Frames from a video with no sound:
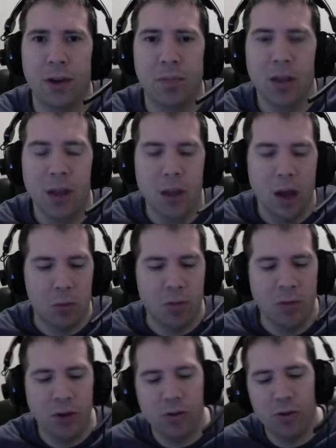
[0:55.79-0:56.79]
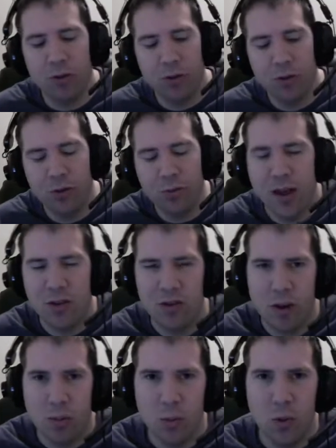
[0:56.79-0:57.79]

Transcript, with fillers: I'm going to feature his first matchup